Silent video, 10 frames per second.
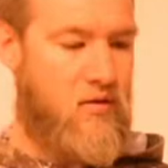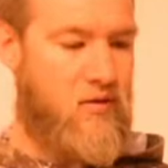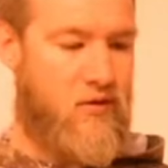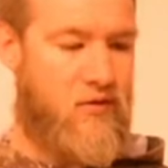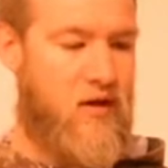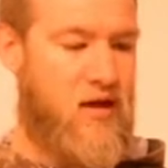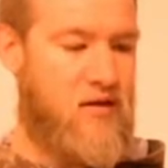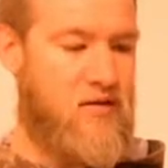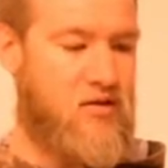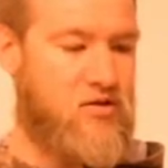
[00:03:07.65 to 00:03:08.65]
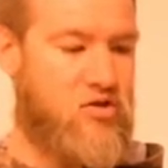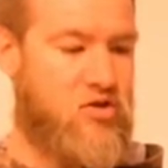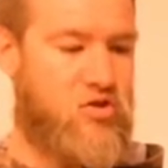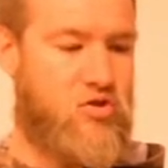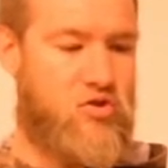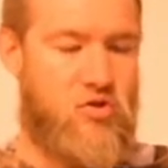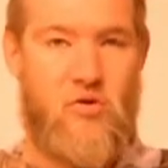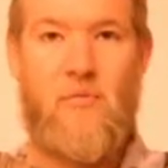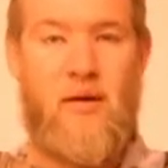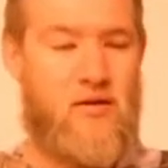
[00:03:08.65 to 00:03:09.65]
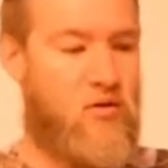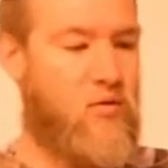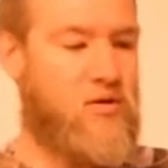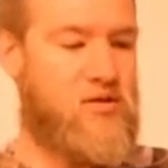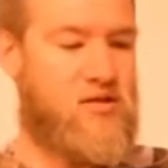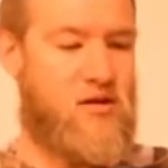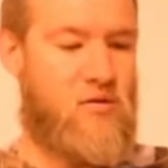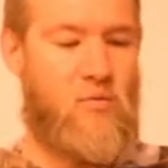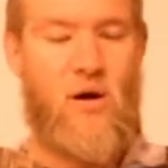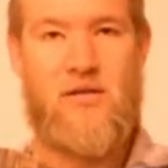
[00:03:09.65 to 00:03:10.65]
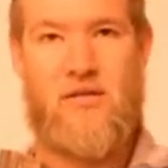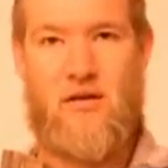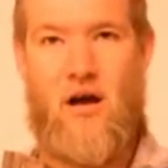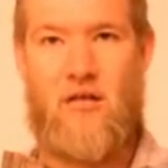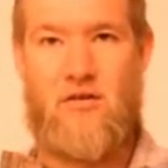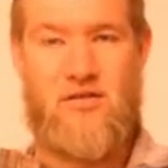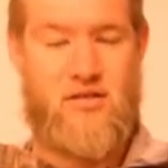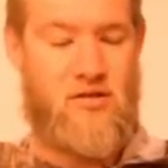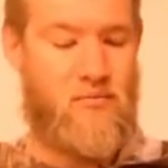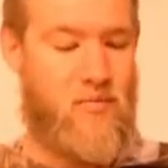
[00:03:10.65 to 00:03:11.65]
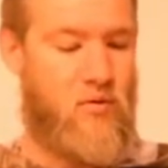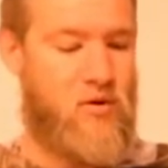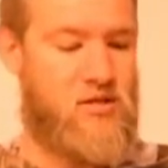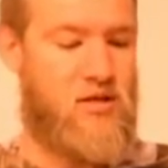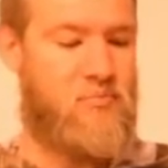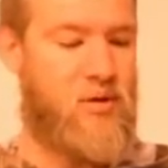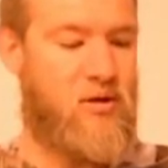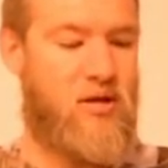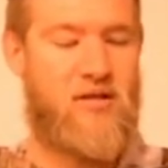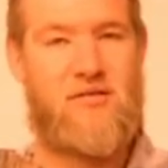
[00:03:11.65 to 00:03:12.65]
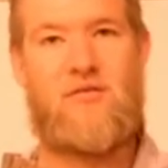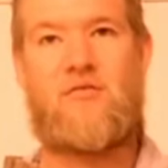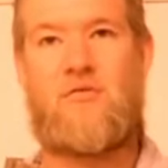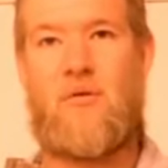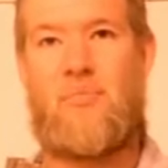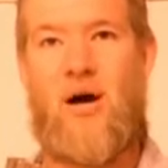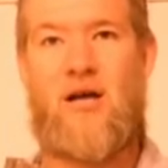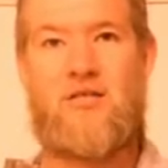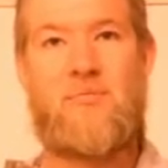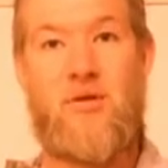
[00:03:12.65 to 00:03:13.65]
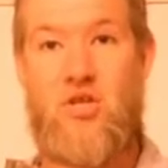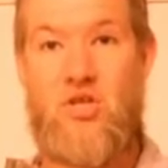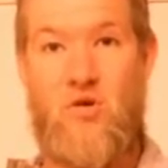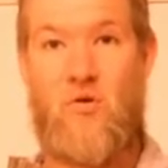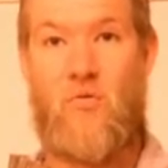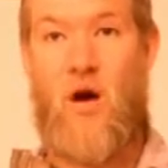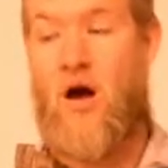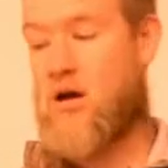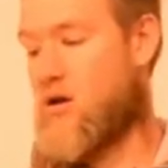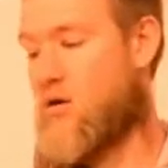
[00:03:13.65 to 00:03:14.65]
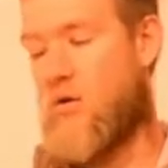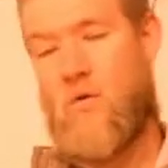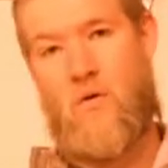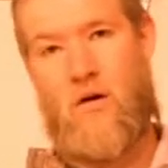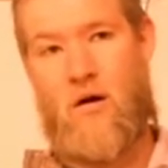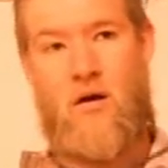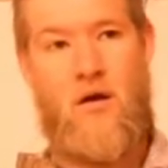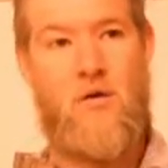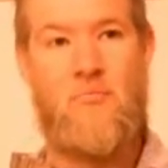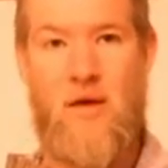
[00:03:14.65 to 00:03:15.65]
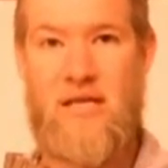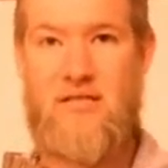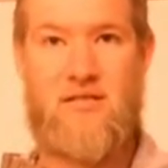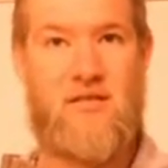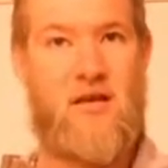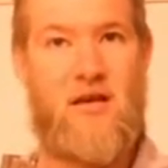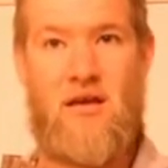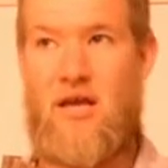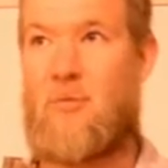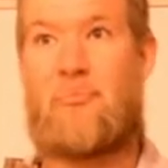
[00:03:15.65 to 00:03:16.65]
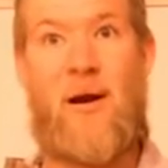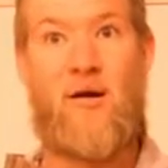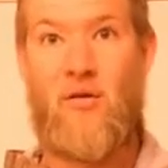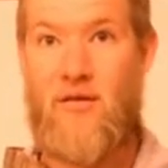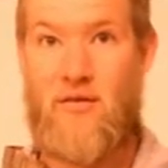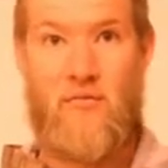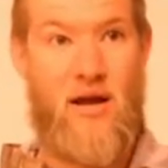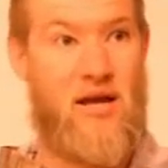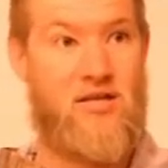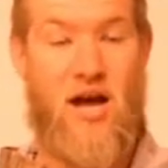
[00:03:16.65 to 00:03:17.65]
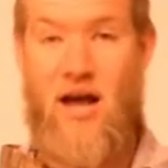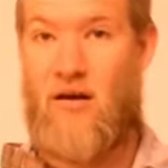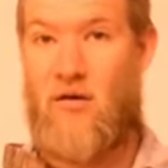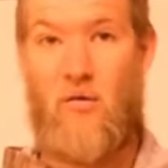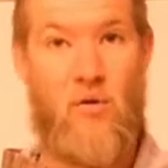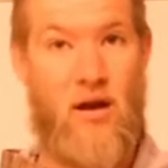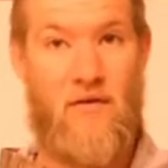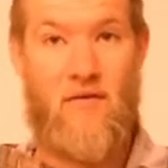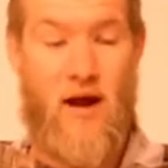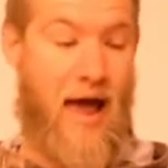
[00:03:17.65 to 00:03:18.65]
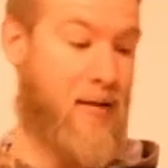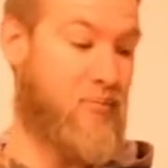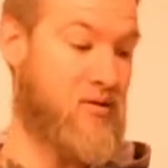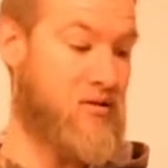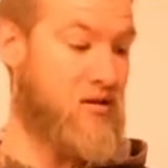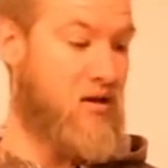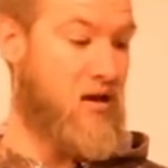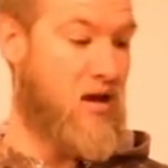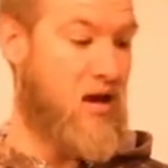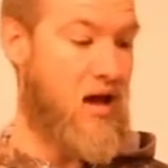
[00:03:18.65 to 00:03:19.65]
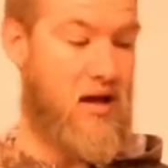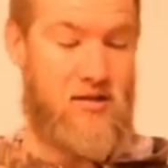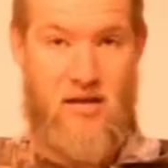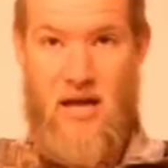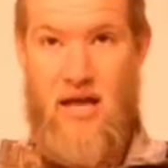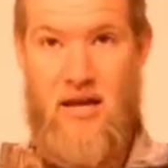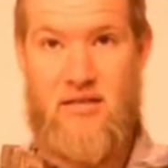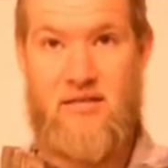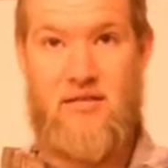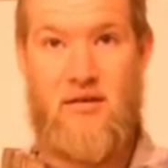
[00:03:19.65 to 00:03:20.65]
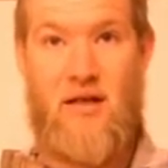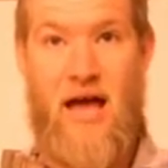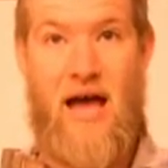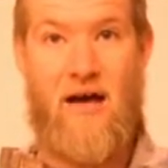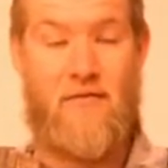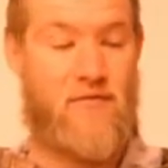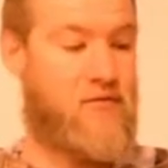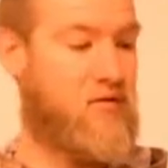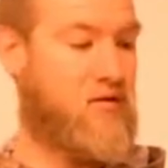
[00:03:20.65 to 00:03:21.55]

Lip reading: The thing that drew me towards this arrow was the collar system, was the ability to possibly shoot a rock or miss, hit a barrel at the range, I don't know, whatever happens, and still have